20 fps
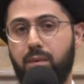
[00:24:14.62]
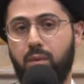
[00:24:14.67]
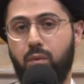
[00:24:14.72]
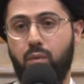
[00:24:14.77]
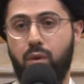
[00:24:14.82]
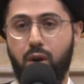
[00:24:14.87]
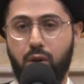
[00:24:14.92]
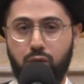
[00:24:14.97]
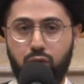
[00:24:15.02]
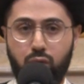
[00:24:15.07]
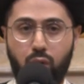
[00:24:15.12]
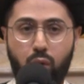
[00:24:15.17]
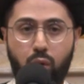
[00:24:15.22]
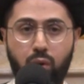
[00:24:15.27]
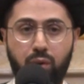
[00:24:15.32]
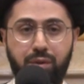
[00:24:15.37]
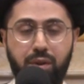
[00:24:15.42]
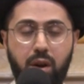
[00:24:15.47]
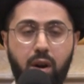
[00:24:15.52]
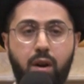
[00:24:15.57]
We are
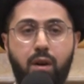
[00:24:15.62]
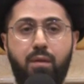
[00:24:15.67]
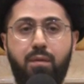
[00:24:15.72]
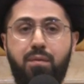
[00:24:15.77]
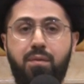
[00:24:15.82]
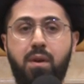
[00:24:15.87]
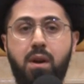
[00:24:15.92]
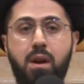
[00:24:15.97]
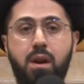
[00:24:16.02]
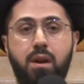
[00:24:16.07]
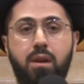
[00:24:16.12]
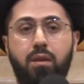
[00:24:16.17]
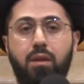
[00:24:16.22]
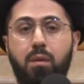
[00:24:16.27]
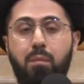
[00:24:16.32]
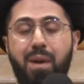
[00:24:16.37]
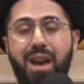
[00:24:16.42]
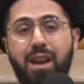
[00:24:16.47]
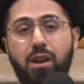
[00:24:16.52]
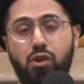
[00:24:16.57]
told of the
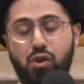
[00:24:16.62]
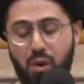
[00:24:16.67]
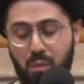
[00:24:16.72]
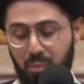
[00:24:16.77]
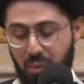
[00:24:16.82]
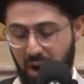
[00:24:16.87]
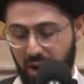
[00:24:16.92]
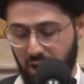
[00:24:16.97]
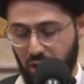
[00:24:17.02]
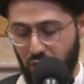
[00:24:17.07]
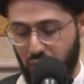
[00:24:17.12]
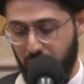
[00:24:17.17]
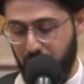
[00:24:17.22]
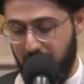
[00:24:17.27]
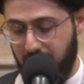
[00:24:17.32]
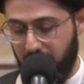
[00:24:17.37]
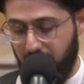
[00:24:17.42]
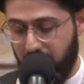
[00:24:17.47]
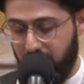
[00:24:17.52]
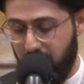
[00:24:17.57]
major
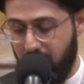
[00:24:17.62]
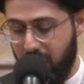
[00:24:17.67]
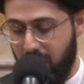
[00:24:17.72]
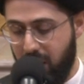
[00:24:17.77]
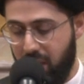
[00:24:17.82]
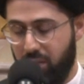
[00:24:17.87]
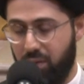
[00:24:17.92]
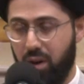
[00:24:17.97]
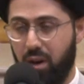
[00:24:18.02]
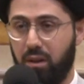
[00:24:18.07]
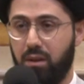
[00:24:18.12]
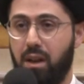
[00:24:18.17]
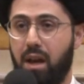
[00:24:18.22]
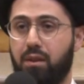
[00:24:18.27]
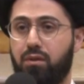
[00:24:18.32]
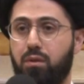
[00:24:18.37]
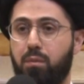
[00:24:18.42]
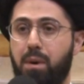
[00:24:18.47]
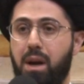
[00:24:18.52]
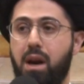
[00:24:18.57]
punishment that Allah
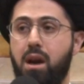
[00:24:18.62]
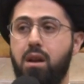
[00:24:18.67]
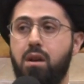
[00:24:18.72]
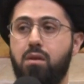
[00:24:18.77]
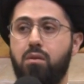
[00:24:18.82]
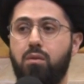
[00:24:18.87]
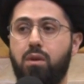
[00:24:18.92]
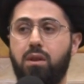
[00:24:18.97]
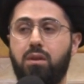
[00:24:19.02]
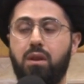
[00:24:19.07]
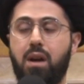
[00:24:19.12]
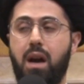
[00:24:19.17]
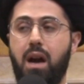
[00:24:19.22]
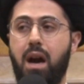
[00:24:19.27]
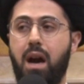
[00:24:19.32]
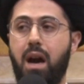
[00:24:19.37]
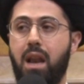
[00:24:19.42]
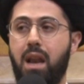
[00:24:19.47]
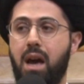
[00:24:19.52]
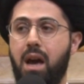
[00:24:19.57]
subhanahu wa
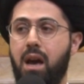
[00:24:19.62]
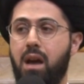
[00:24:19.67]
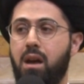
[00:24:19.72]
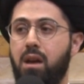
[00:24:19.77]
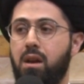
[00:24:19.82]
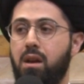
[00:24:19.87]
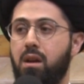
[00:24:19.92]
ta'ala